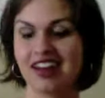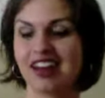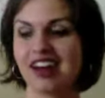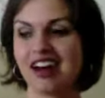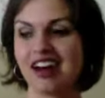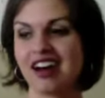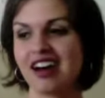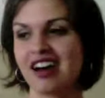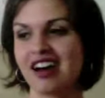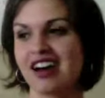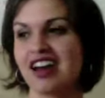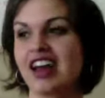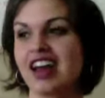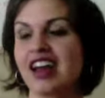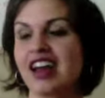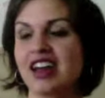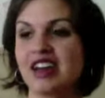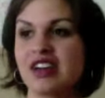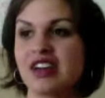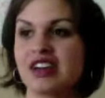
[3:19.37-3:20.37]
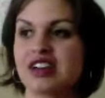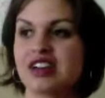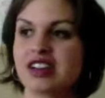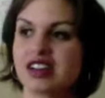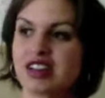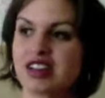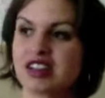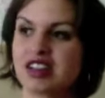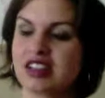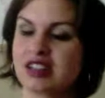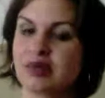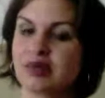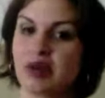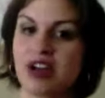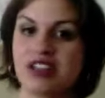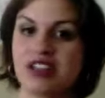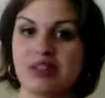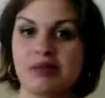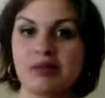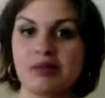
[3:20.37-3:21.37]
And it
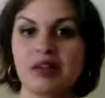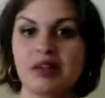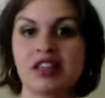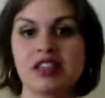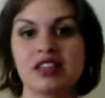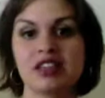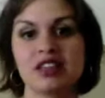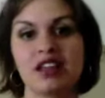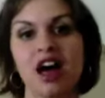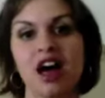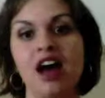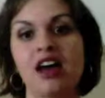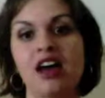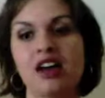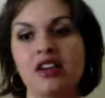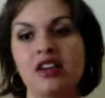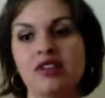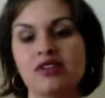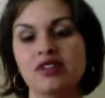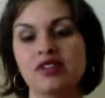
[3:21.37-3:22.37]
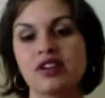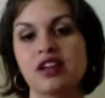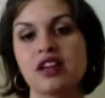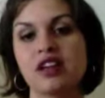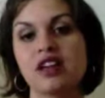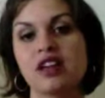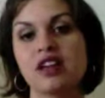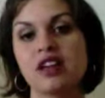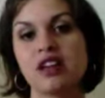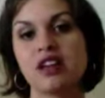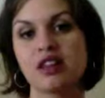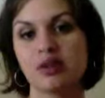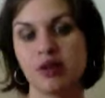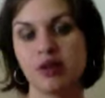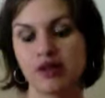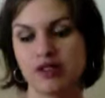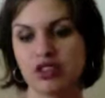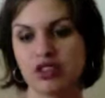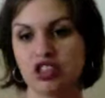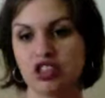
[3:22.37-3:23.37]
surprised me because a lot of the
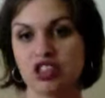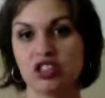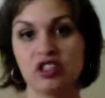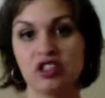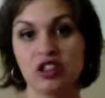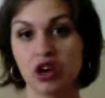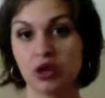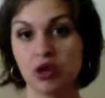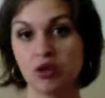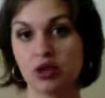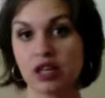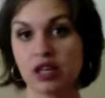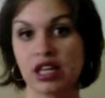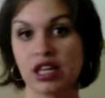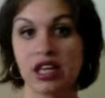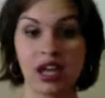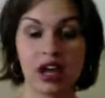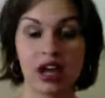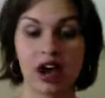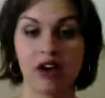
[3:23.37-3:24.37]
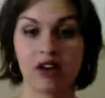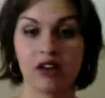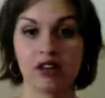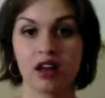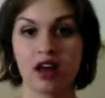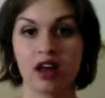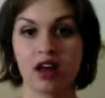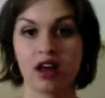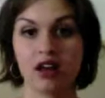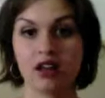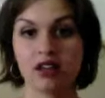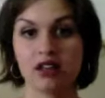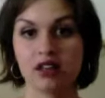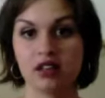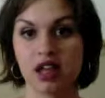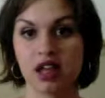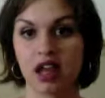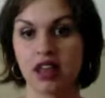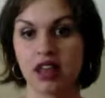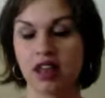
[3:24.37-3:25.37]
refugees don't really get out a lot,
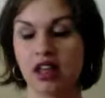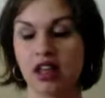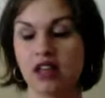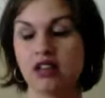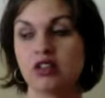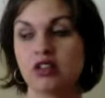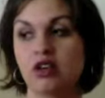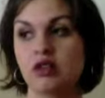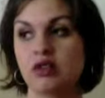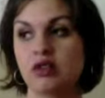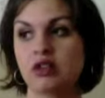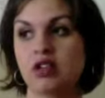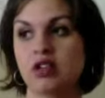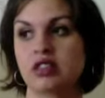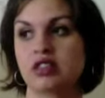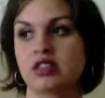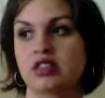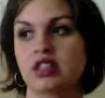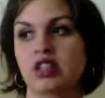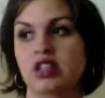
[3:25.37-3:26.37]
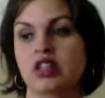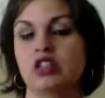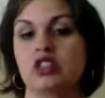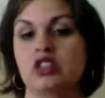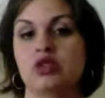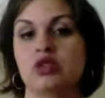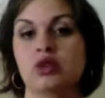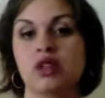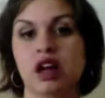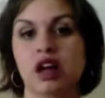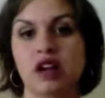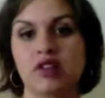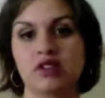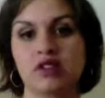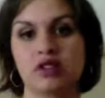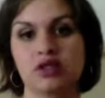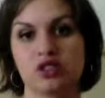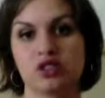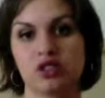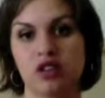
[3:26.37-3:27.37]
and they don't necessarily do a lot of
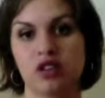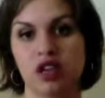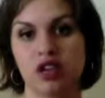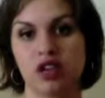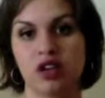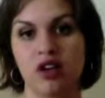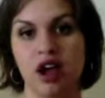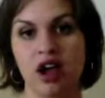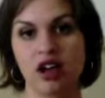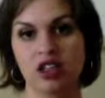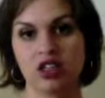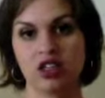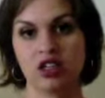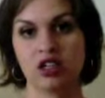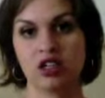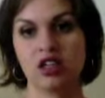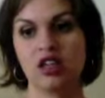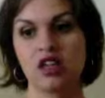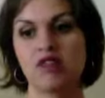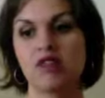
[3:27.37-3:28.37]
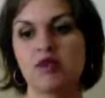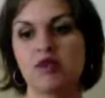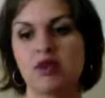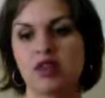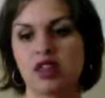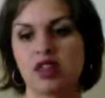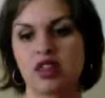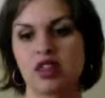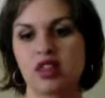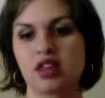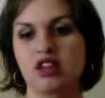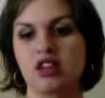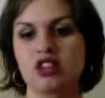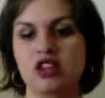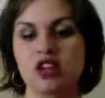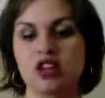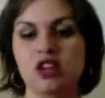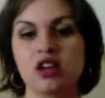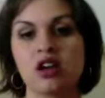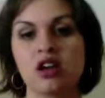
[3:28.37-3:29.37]
social interaction, even with each
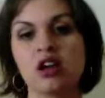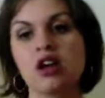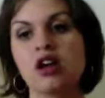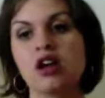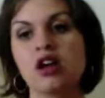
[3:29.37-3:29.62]
other,